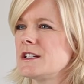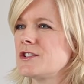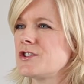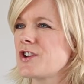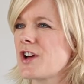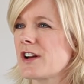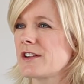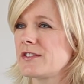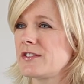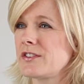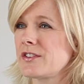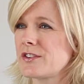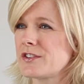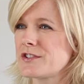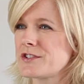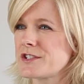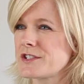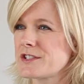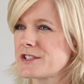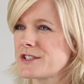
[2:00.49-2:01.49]
Jacques
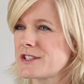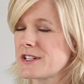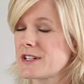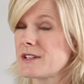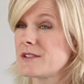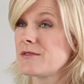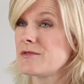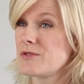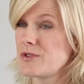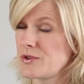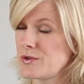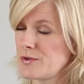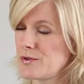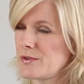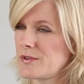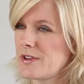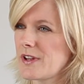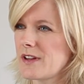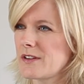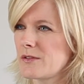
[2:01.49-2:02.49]
Sturgis'
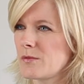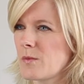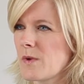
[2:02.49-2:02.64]
nudes as